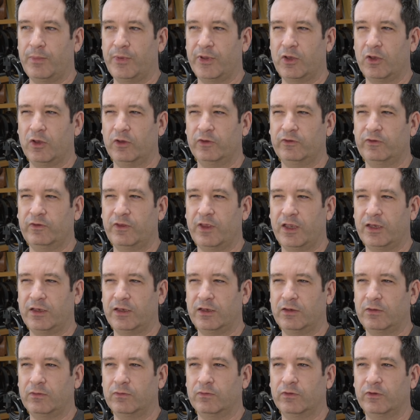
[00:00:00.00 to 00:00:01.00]
Because they
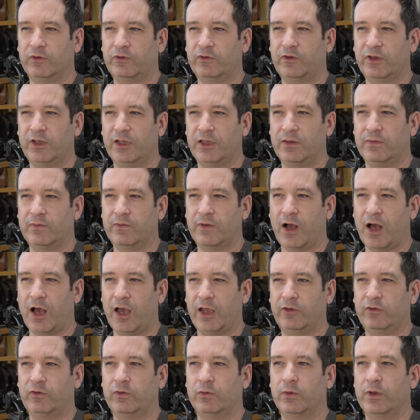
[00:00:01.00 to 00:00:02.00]
didn't receive
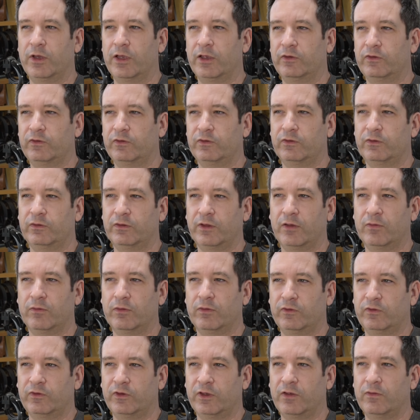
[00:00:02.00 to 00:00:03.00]
I2S, they
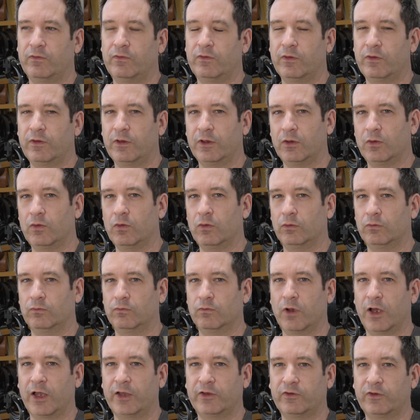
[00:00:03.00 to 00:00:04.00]
received a thing
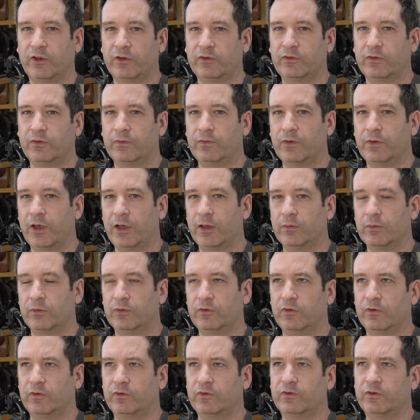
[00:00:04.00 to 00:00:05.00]
called write justified,
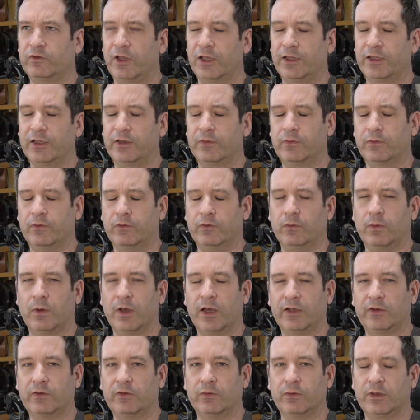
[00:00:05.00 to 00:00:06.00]
which is slightly different to
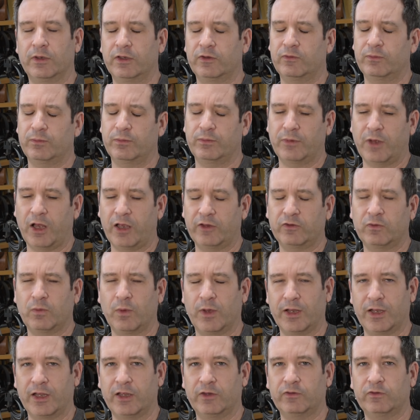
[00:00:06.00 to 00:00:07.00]
I2S, I
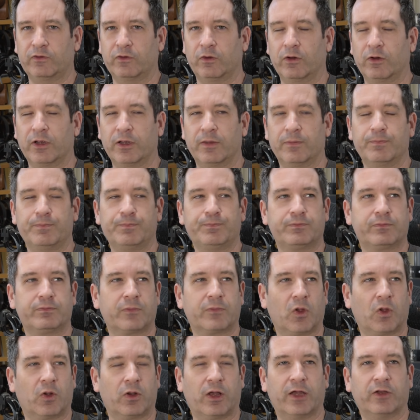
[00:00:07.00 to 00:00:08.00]
squared S, sorry,
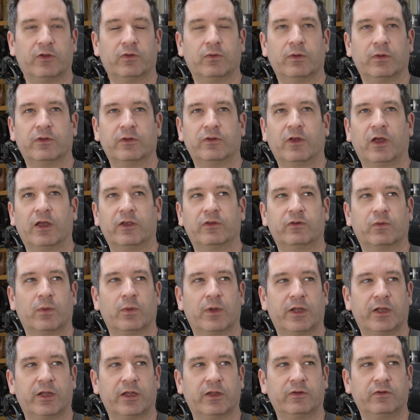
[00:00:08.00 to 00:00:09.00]
not I2S, I
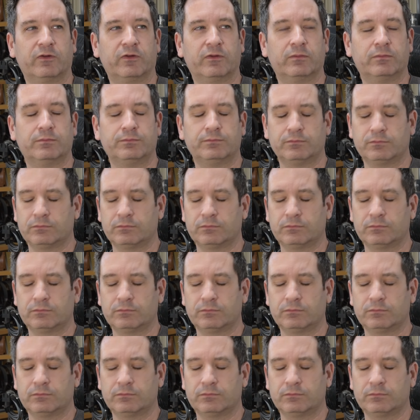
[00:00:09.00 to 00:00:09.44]
squared S.